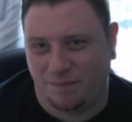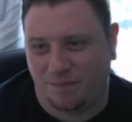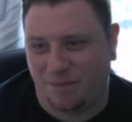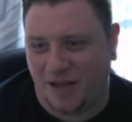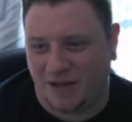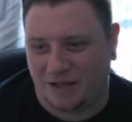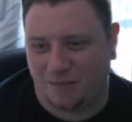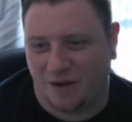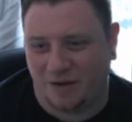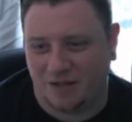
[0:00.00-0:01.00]
pink
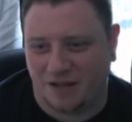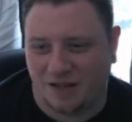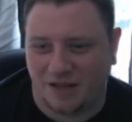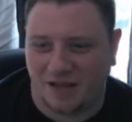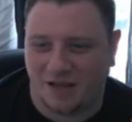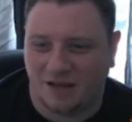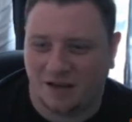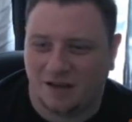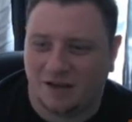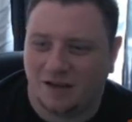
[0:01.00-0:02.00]
spots in the
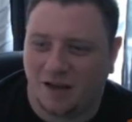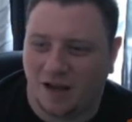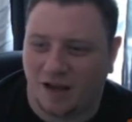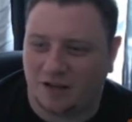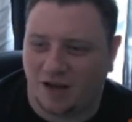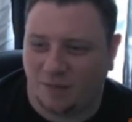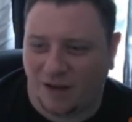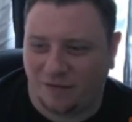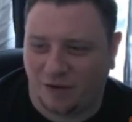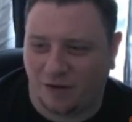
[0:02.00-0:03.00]
top
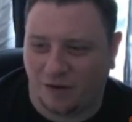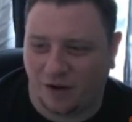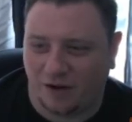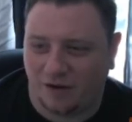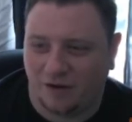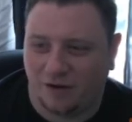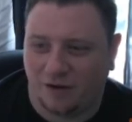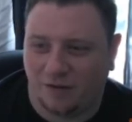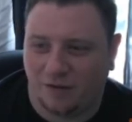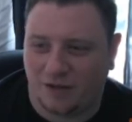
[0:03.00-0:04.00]
left corner
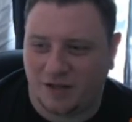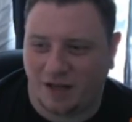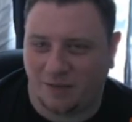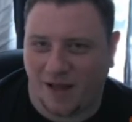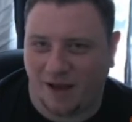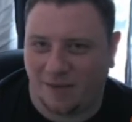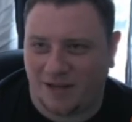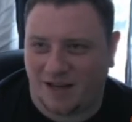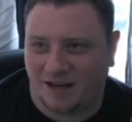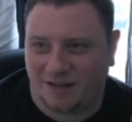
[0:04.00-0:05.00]
which tell me how
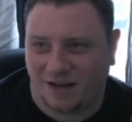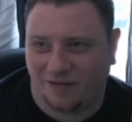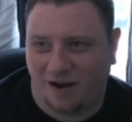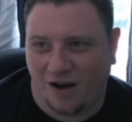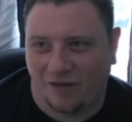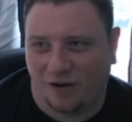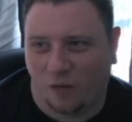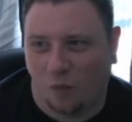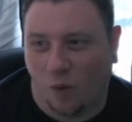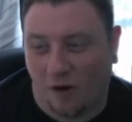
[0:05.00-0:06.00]
many tanks I've got. I've
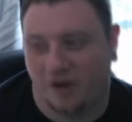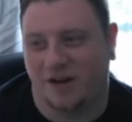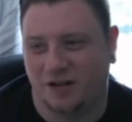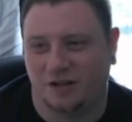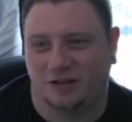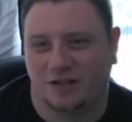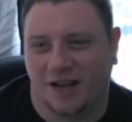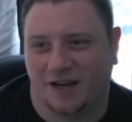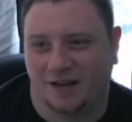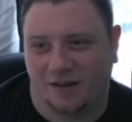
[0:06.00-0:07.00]
got 1 additional
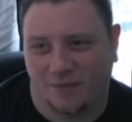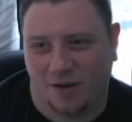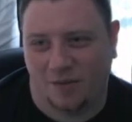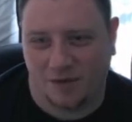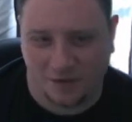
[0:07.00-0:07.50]
tank at the moment.